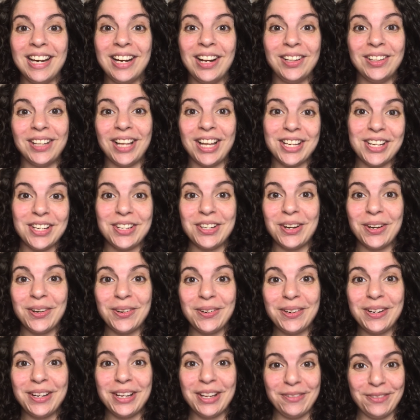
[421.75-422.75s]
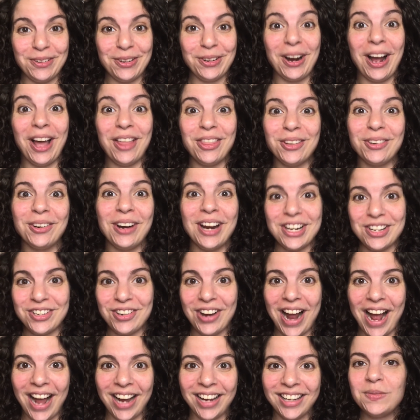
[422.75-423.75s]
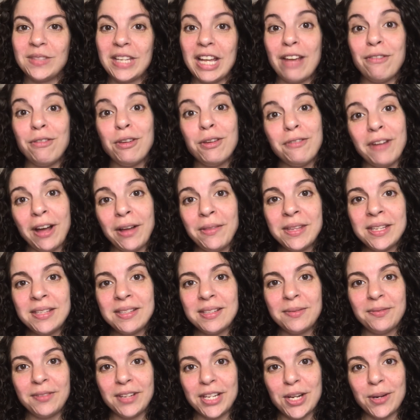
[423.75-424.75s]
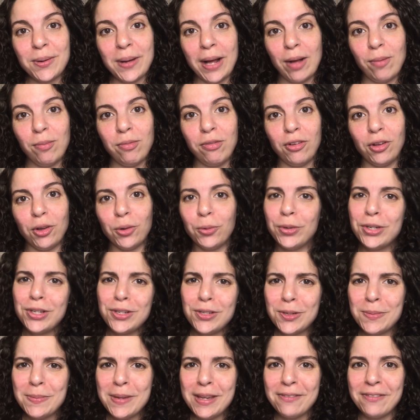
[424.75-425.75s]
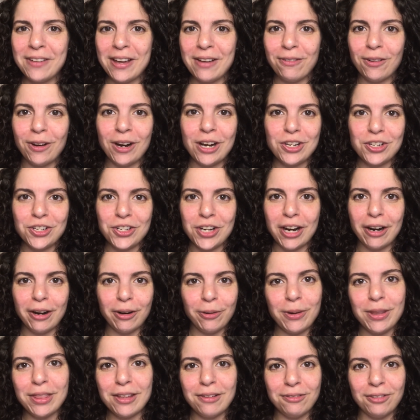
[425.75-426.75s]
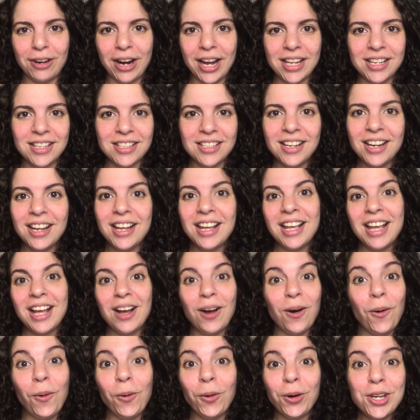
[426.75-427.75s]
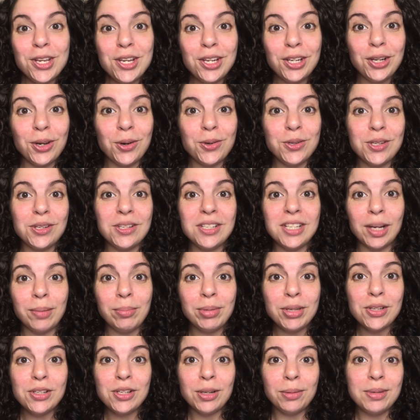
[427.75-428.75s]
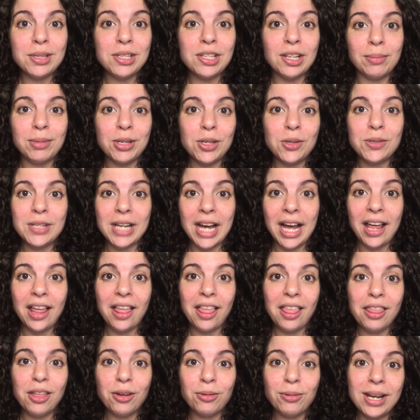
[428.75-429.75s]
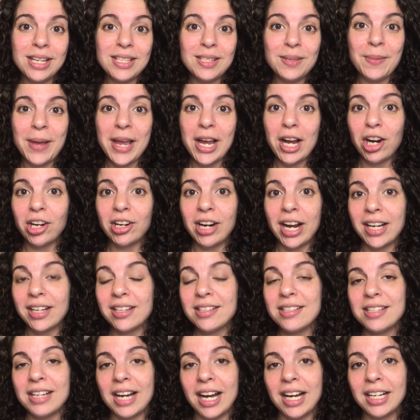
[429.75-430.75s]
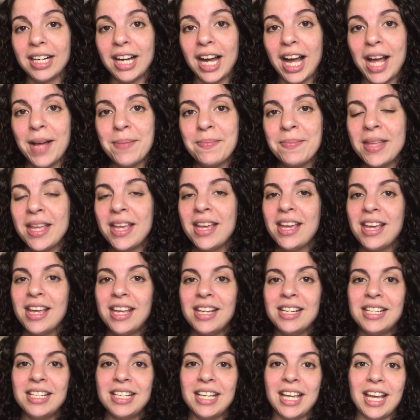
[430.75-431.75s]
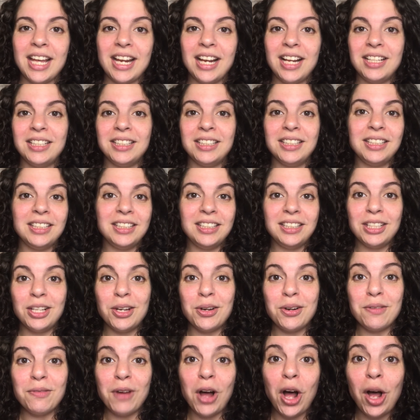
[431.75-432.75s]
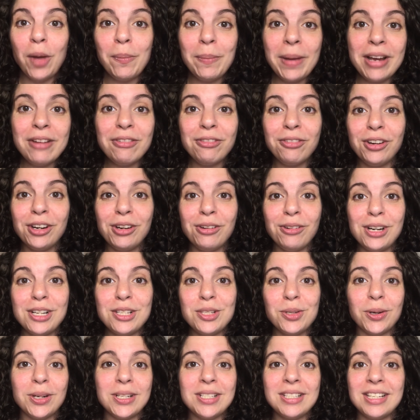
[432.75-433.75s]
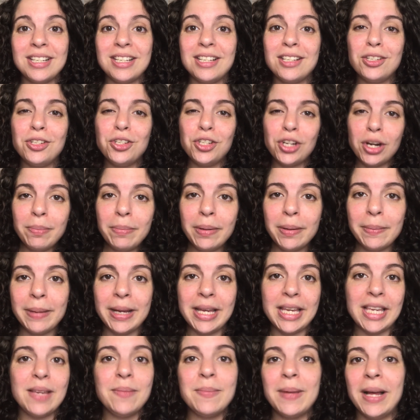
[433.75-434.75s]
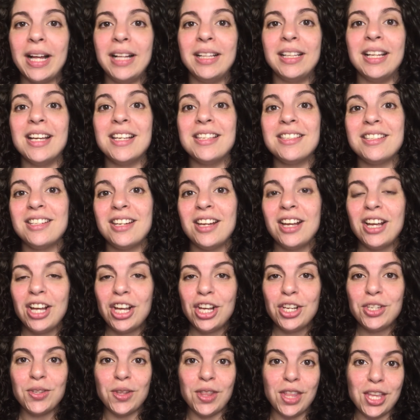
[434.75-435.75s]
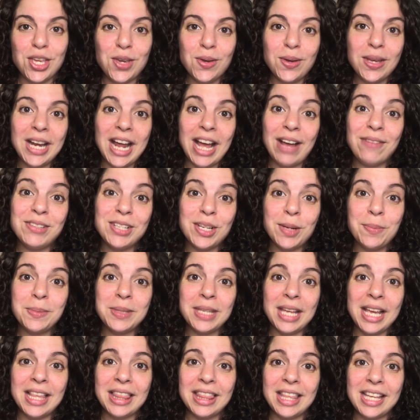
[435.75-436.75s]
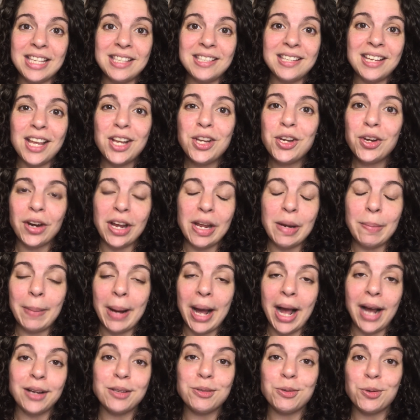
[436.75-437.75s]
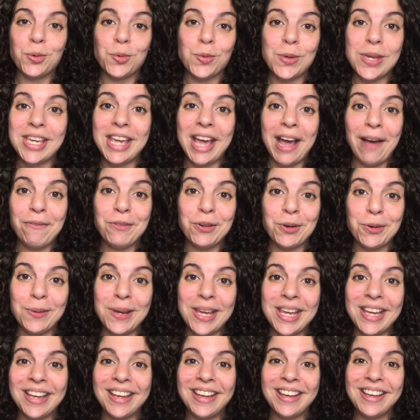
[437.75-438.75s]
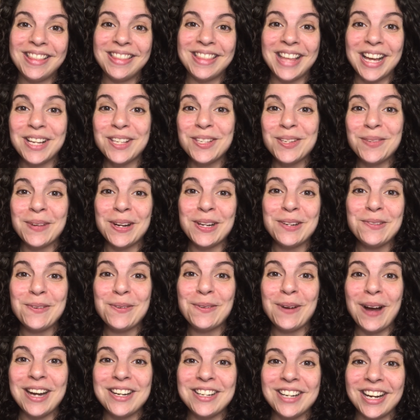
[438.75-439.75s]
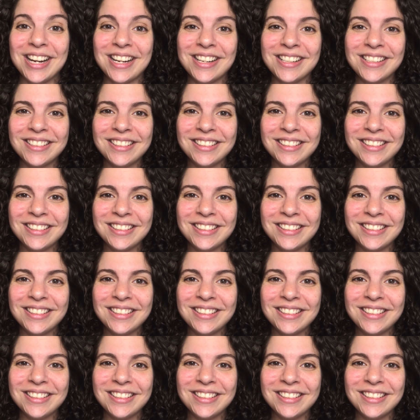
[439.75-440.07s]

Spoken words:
I'll let you know if you're on the right track. If you found this video helpful, would you do me a favor and share it with a friend? Or you can go to www.theresumerx.com to get a load of all my free resources, jump on my email list so that you can have tips like this in your inbox week after week. Thanks so much for watching.